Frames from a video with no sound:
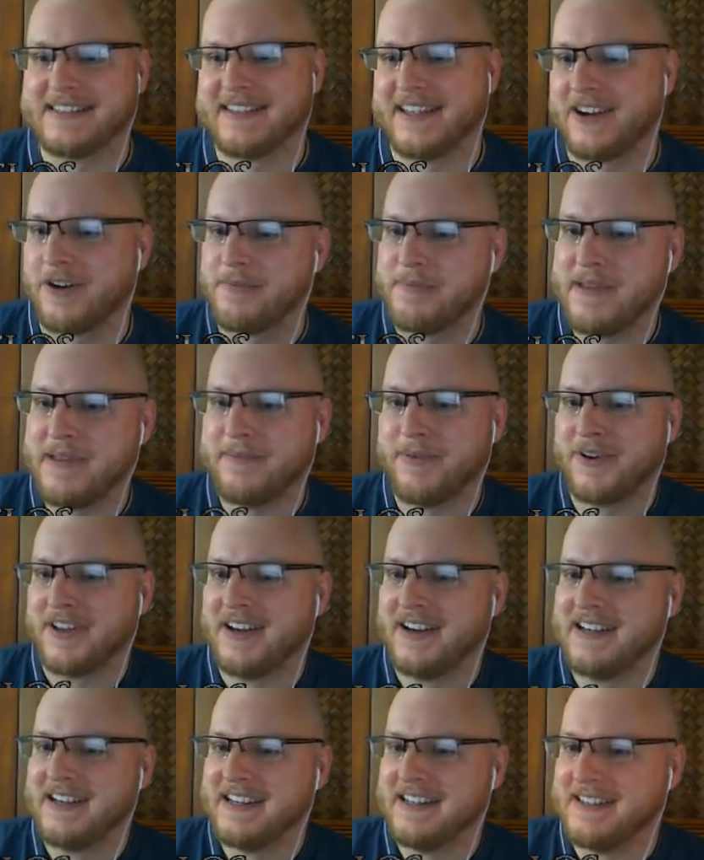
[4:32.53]
Like, are people
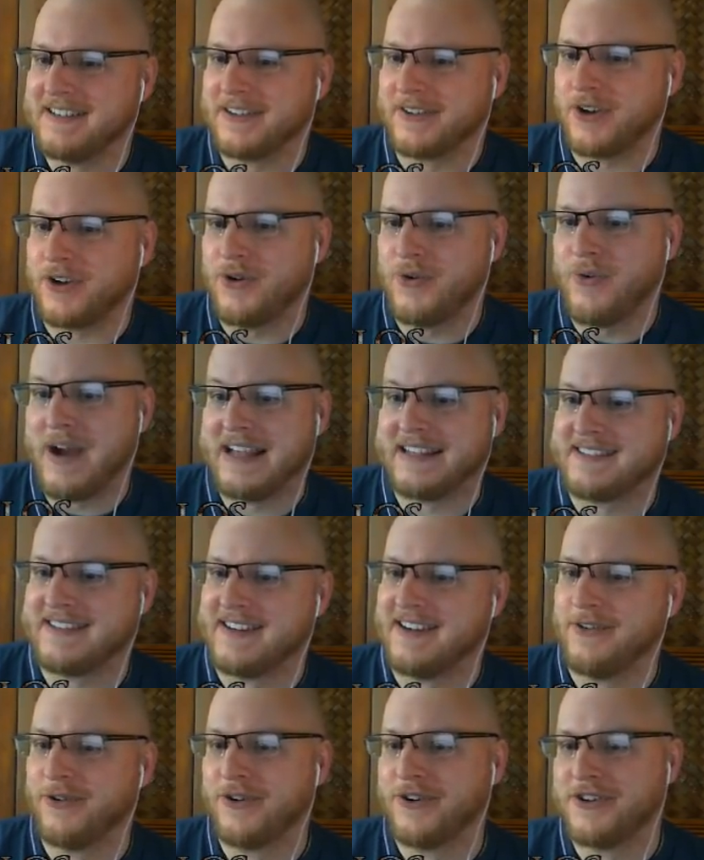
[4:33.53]
going to need to quest
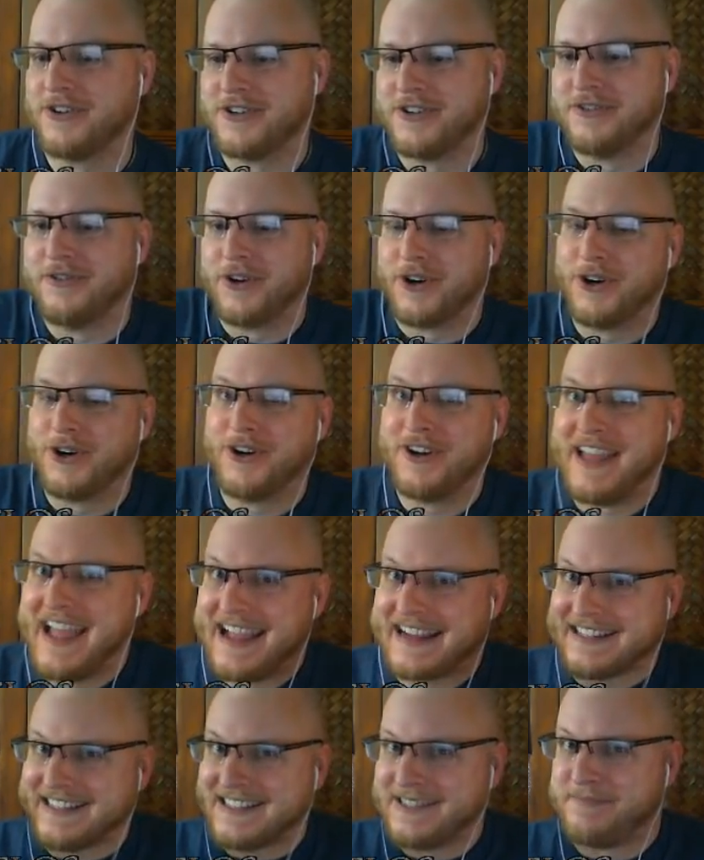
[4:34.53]
in order to earn
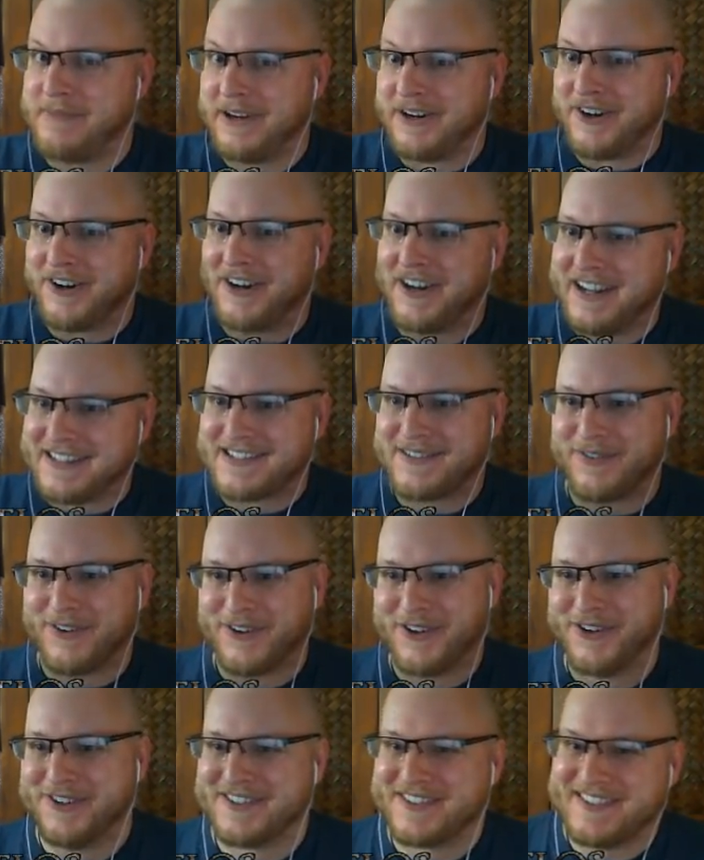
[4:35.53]
experience for
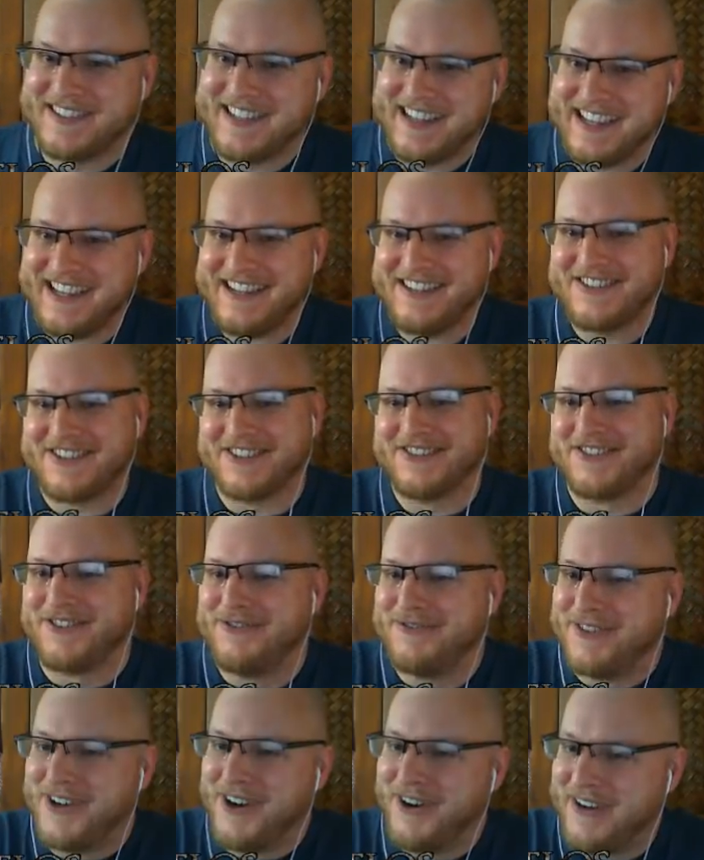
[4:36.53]
their siege, or do
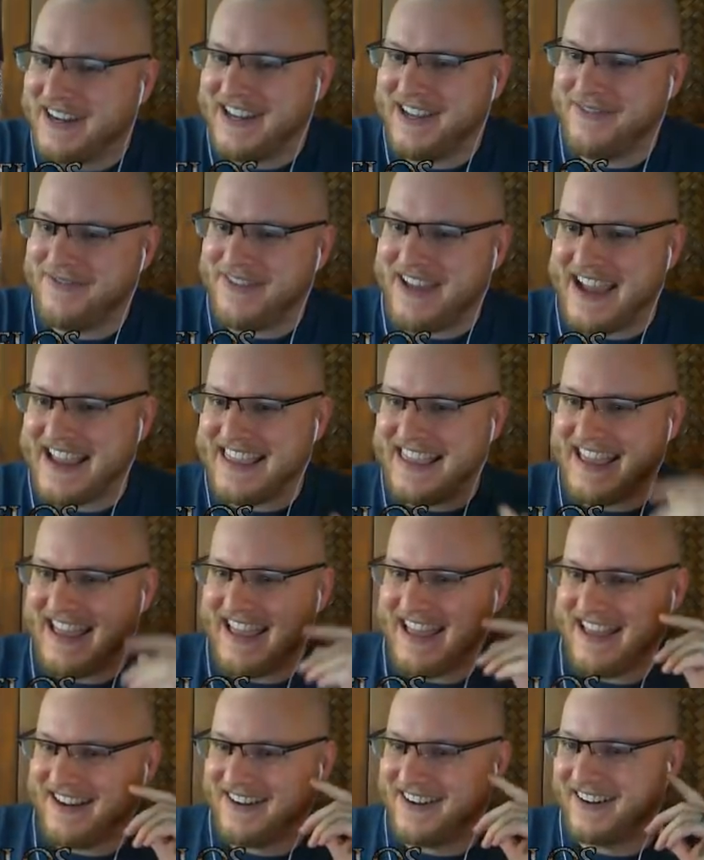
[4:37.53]
you know any of that
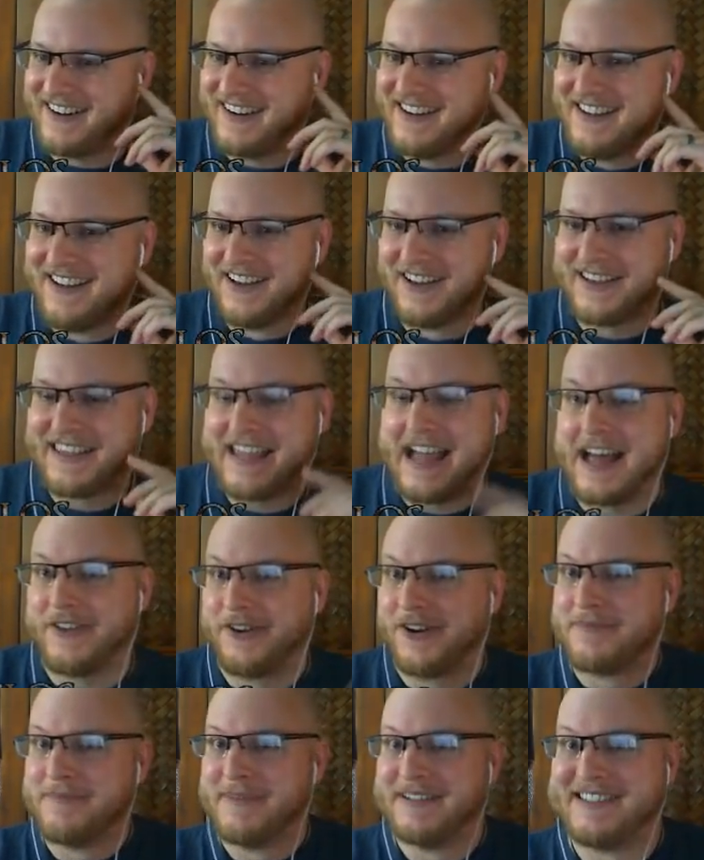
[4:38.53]
yet, or gather
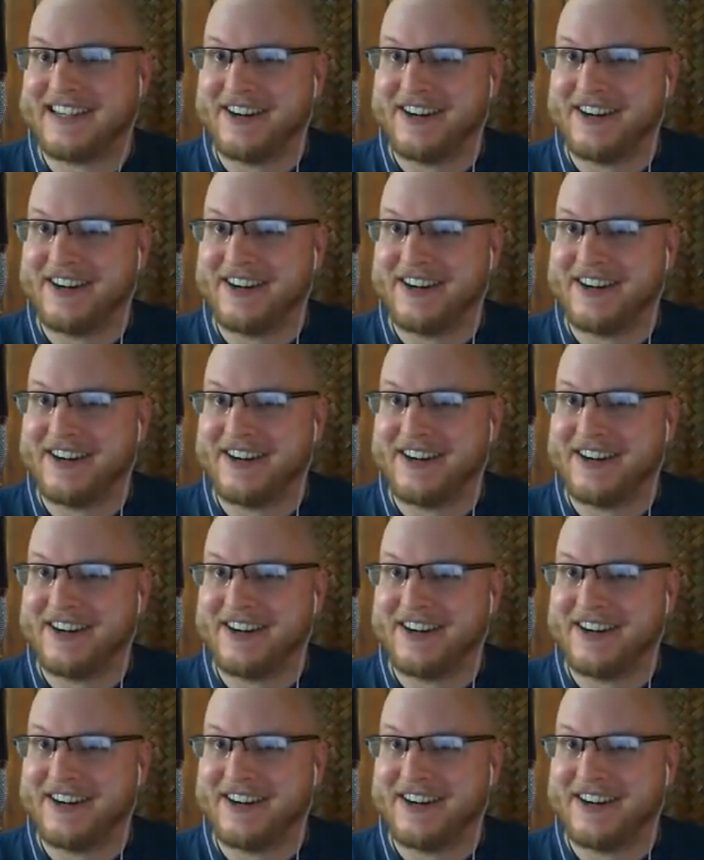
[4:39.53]
materials?